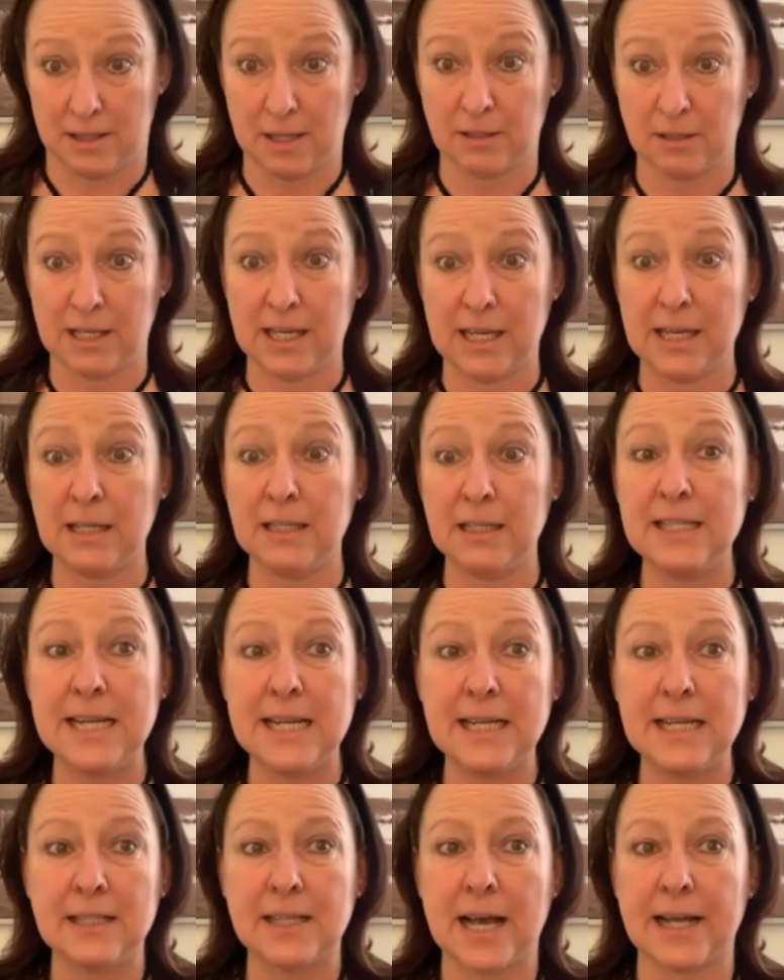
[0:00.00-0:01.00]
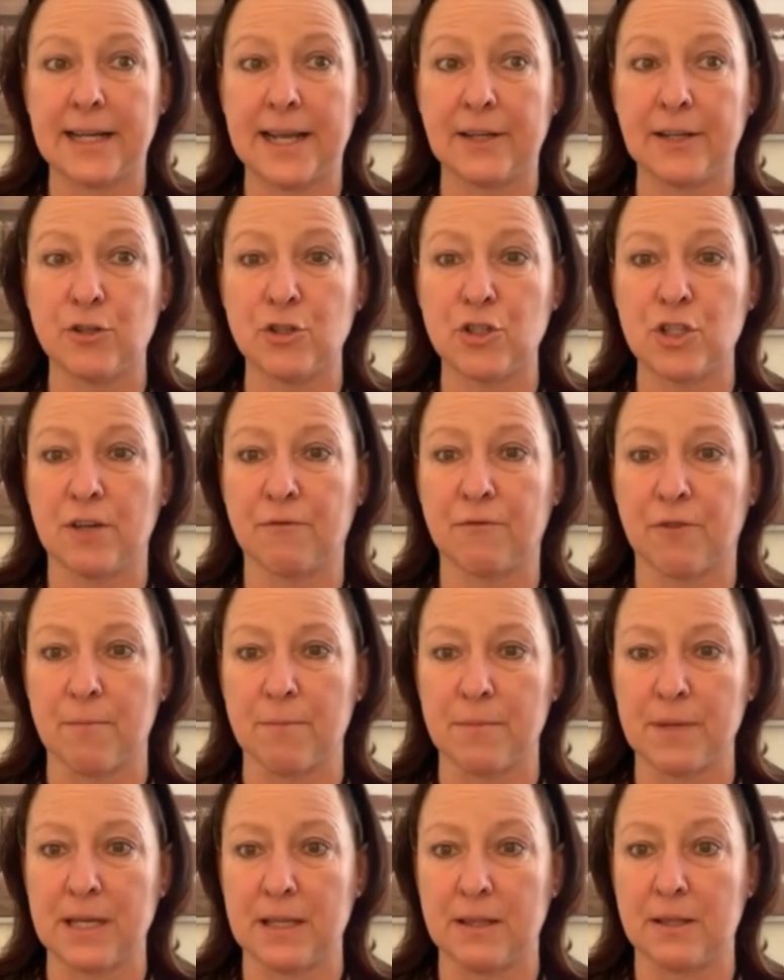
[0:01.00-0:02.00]
he needed that energy from
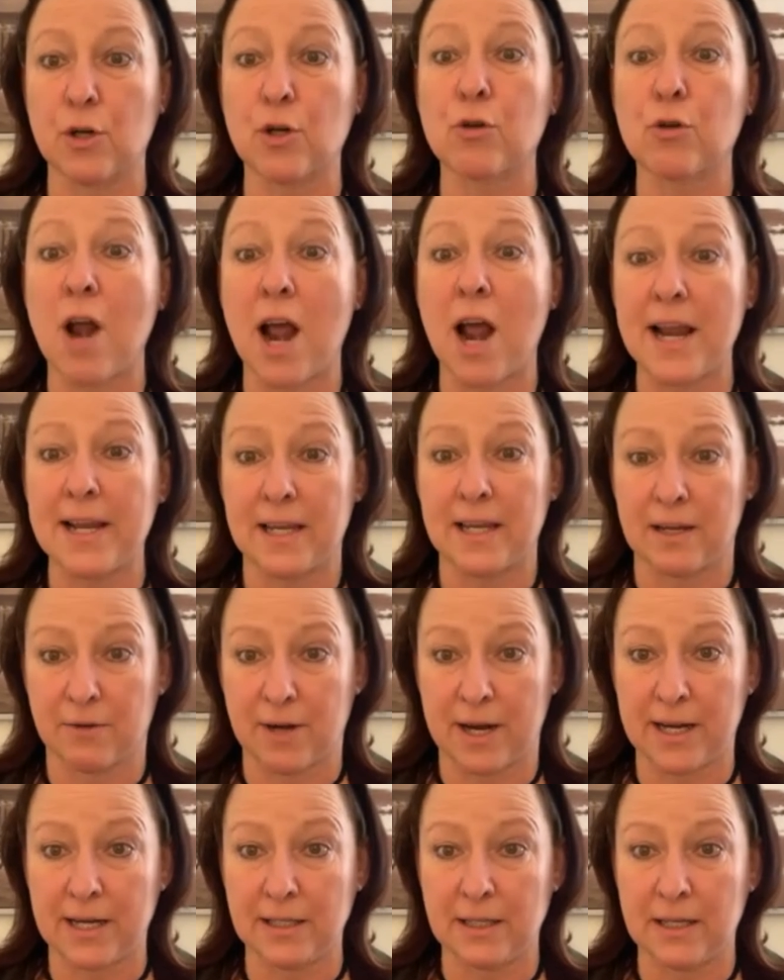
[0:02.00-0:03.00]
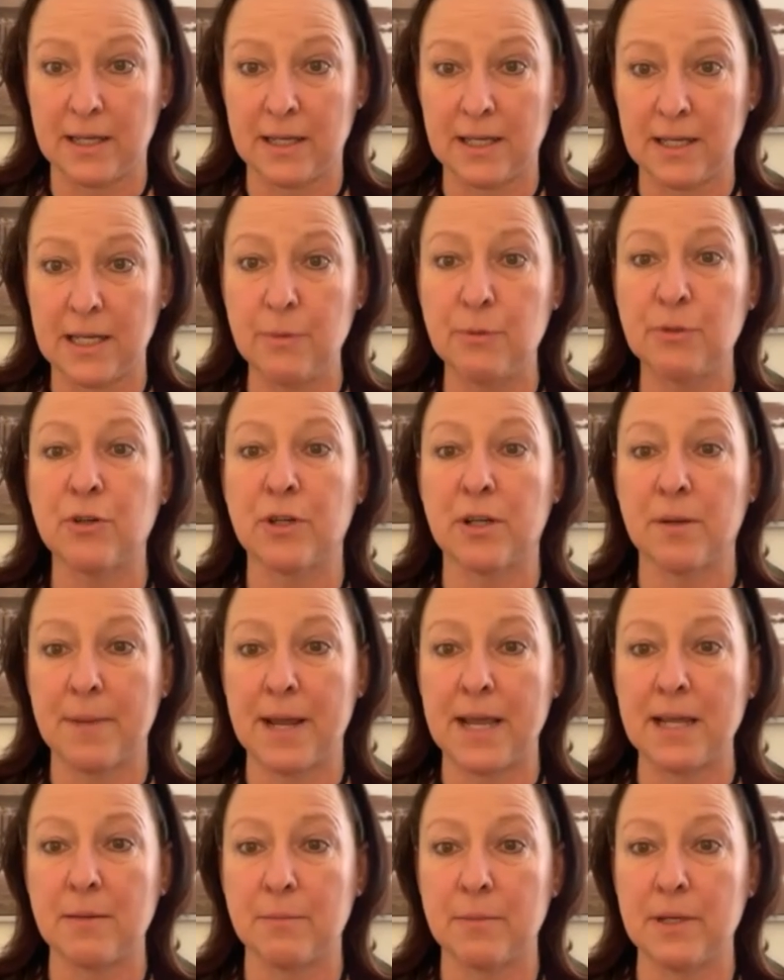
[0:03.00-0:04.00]
me, the crying, right? He was going to
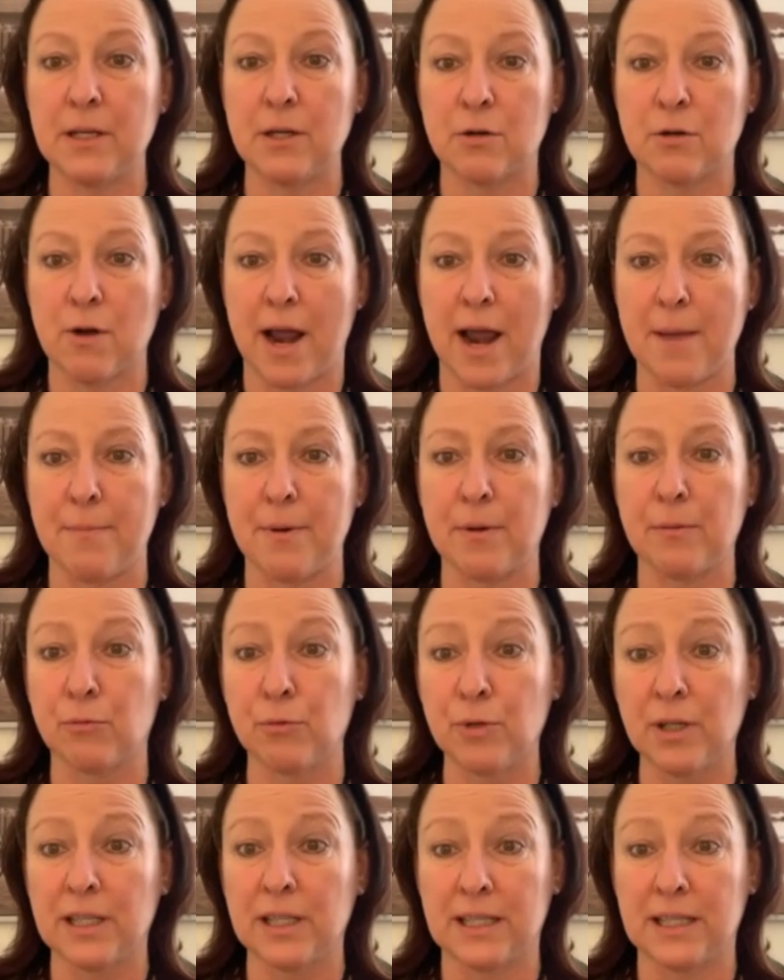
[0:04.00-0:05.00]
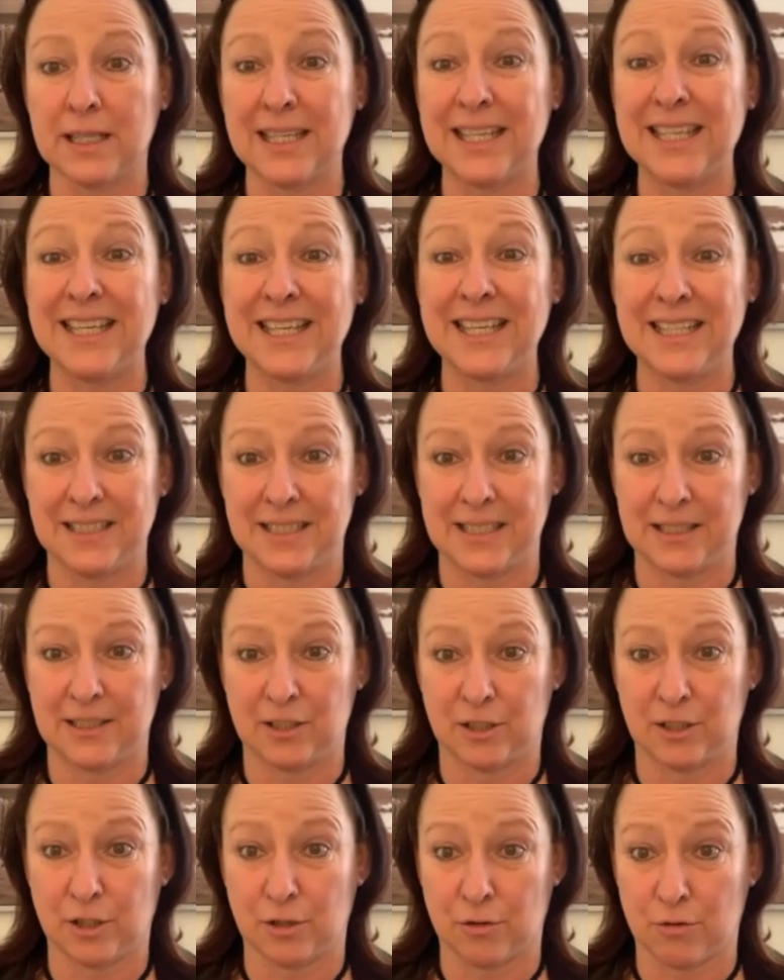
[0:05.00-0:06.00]
make me cry, but really he
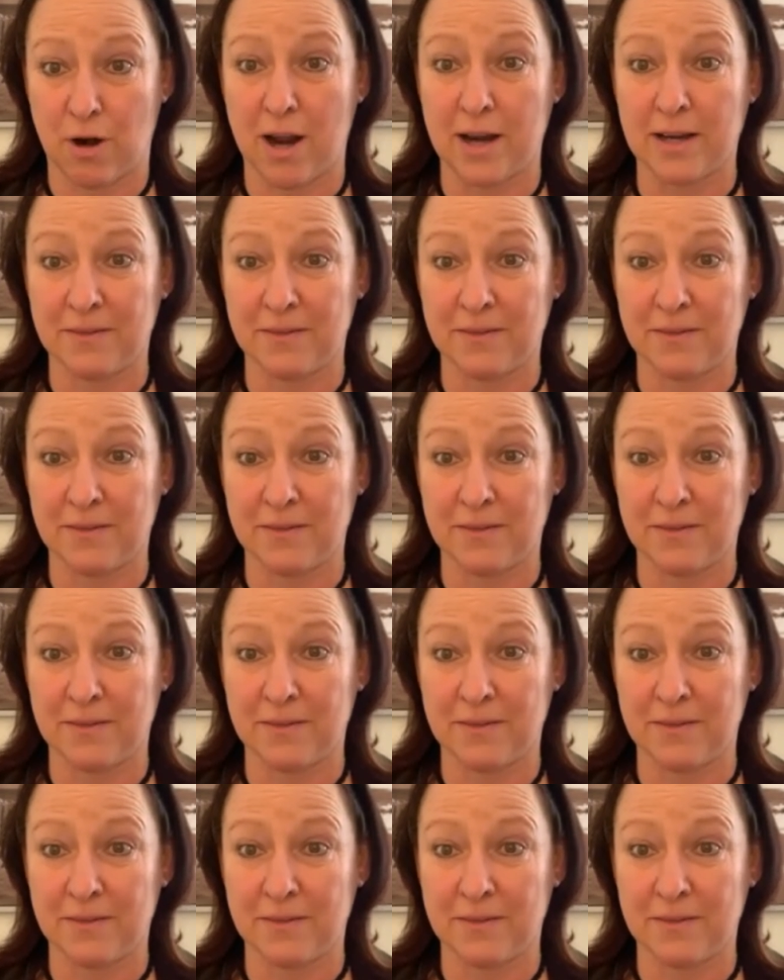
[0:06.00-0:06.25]
needs to cry.